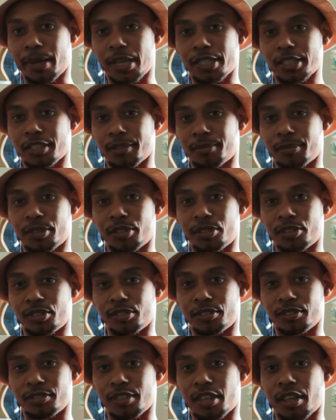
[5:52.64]

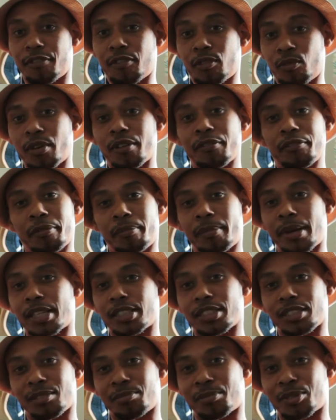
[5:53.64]
basketball, if it wasn't for
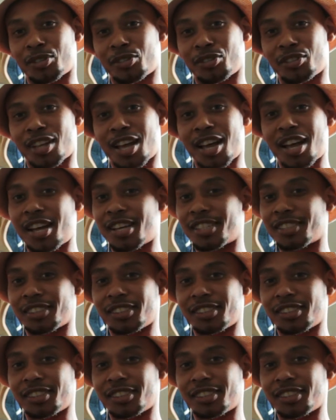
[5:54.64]
basketball,